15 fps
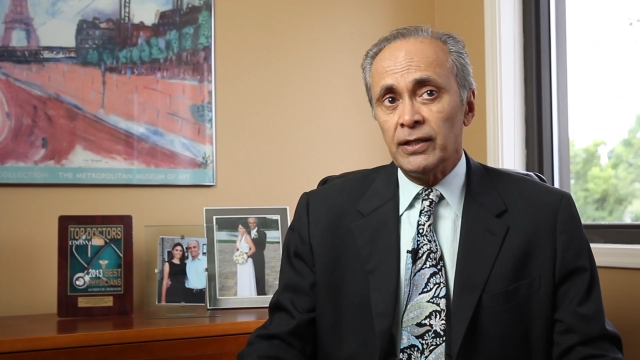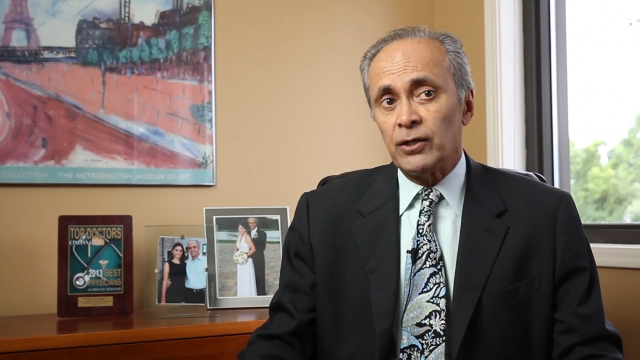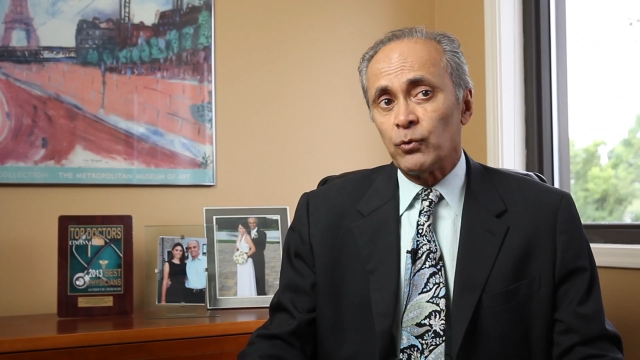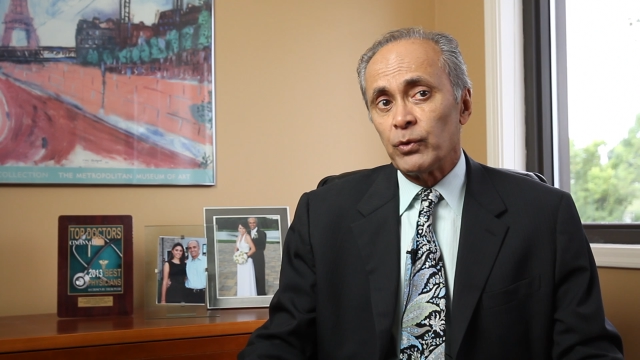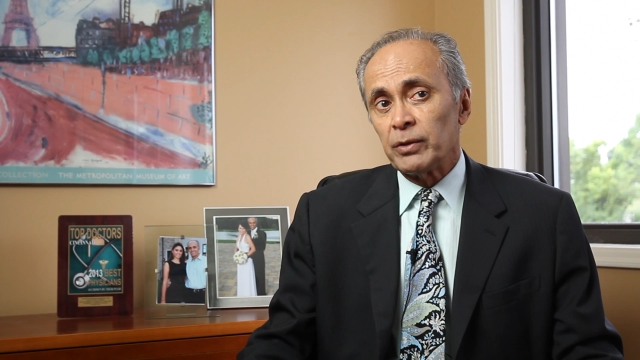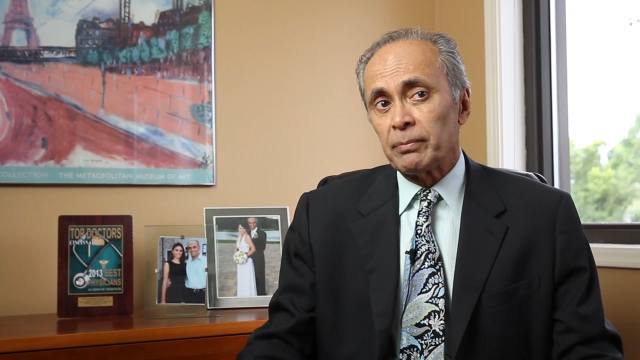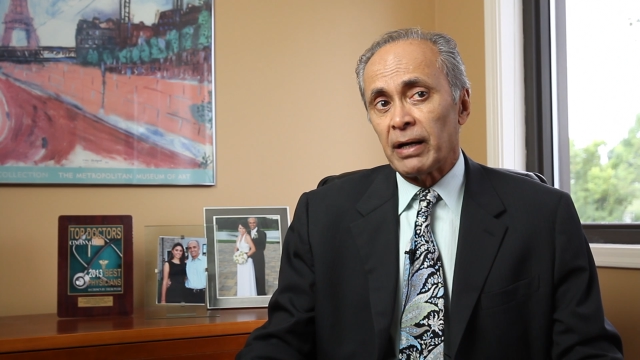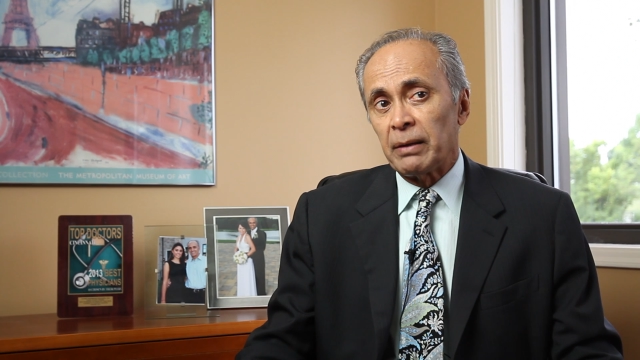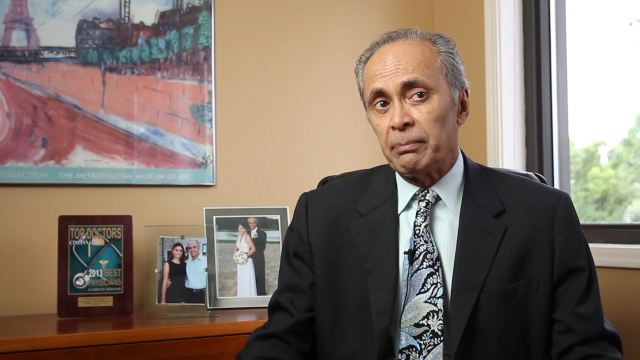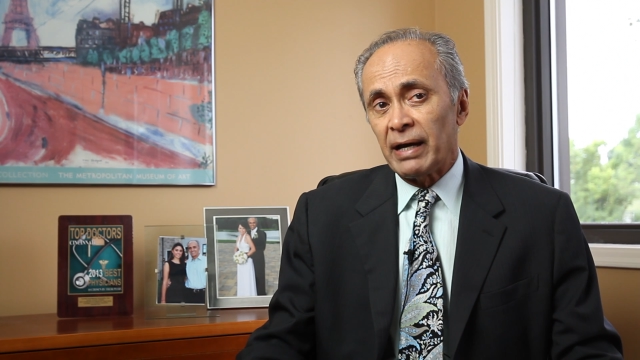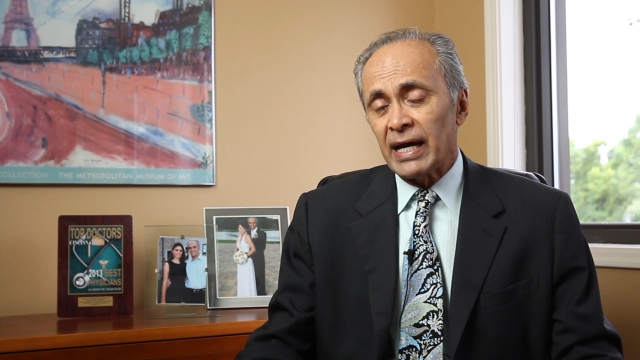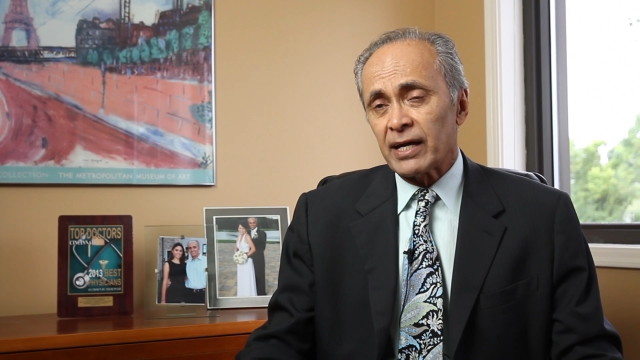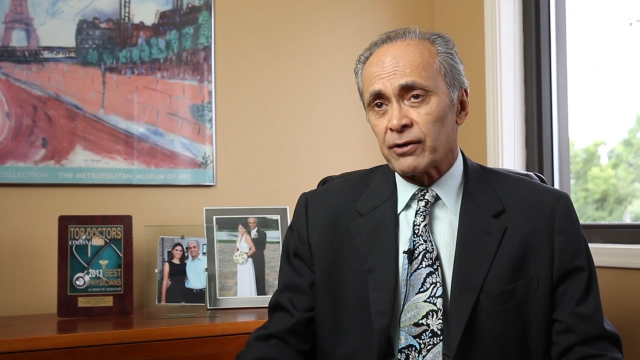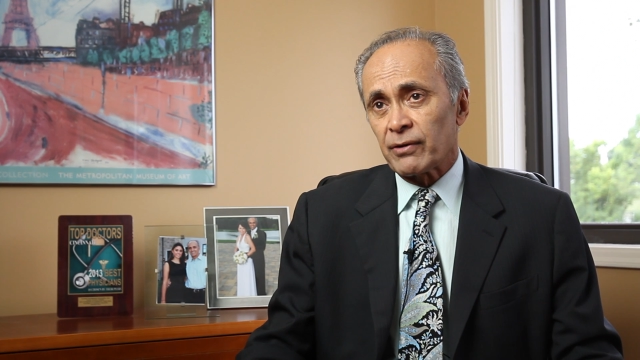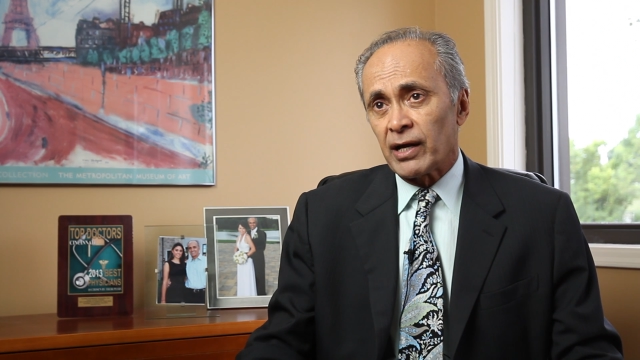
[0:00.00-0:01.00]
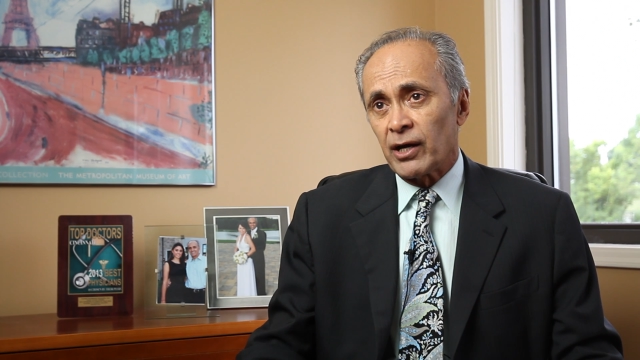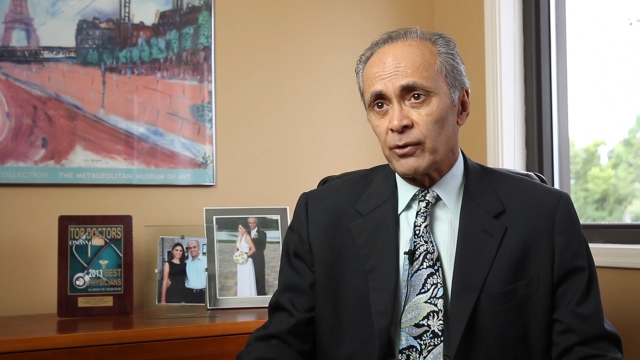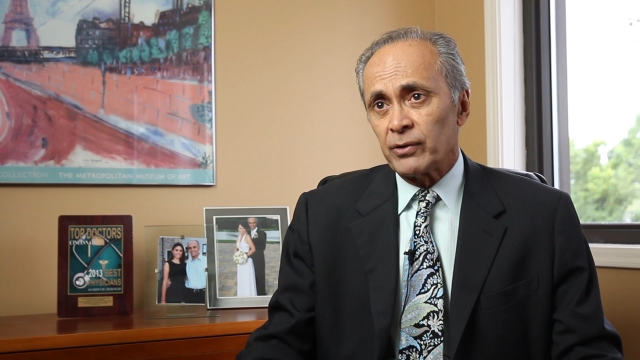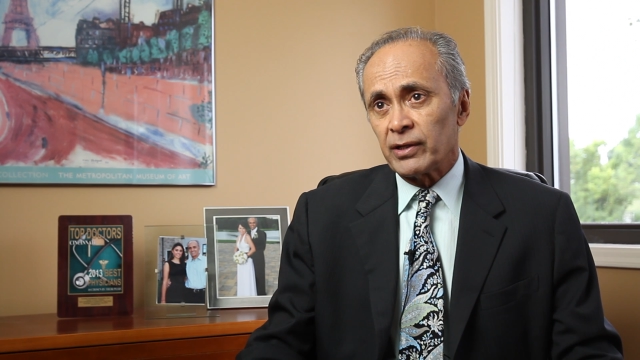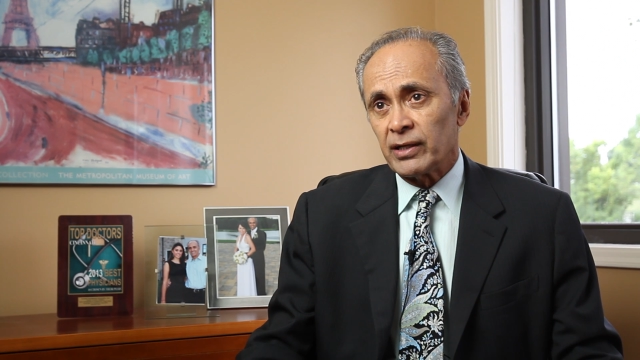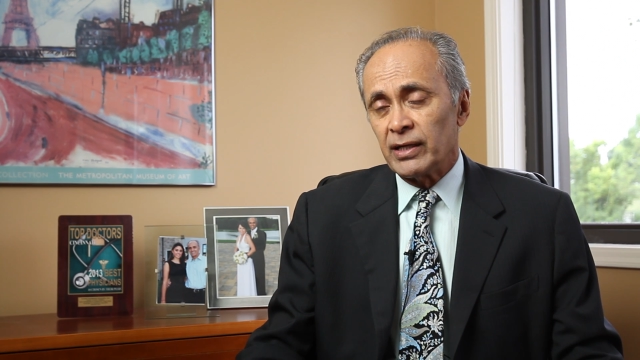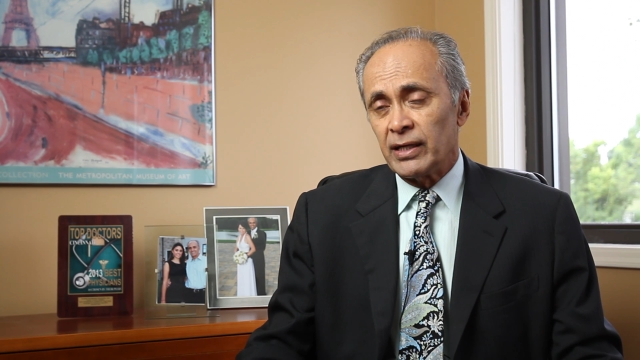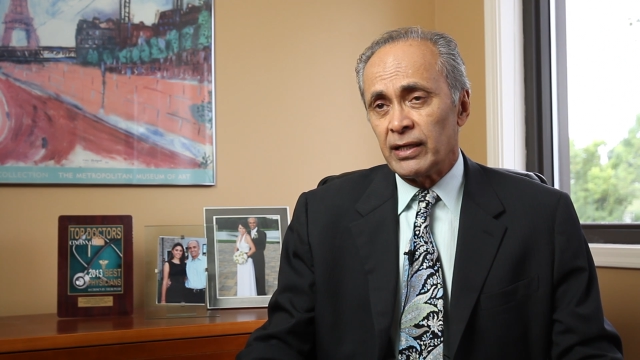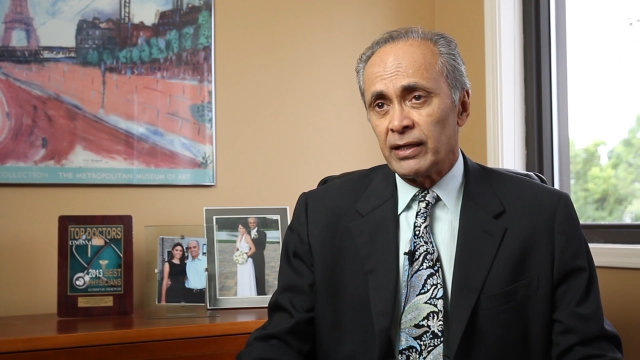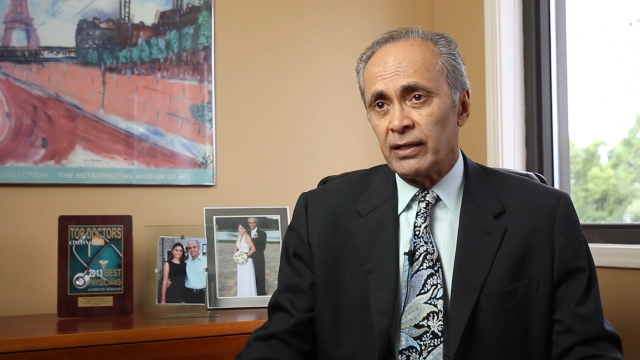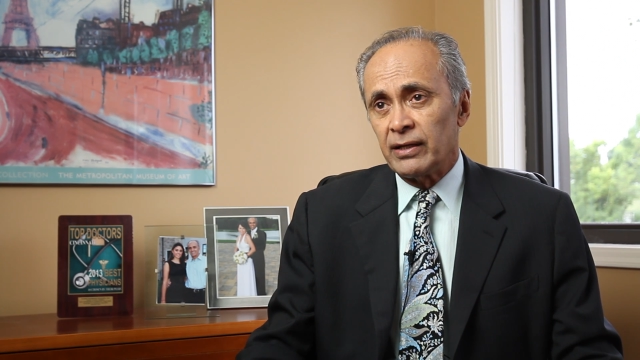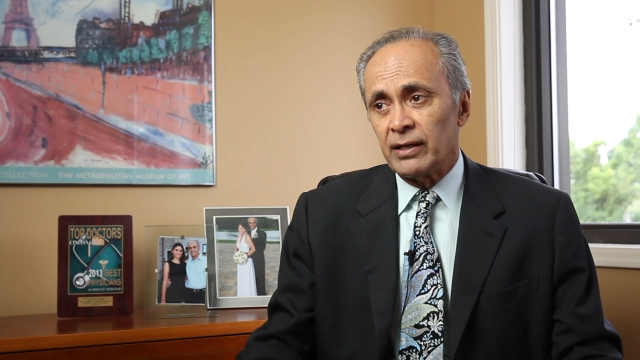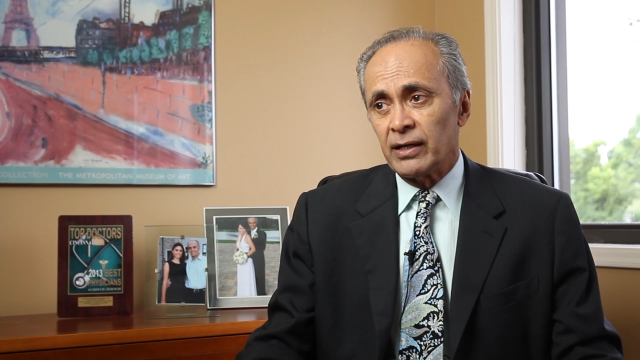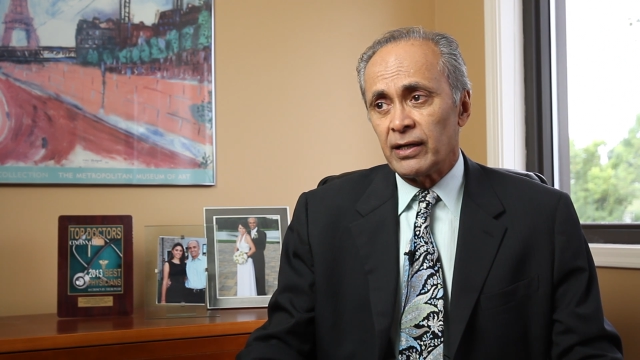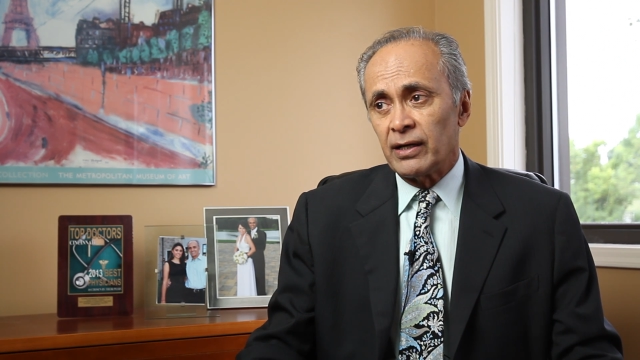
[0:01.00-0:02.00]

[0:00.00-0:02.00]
With my background in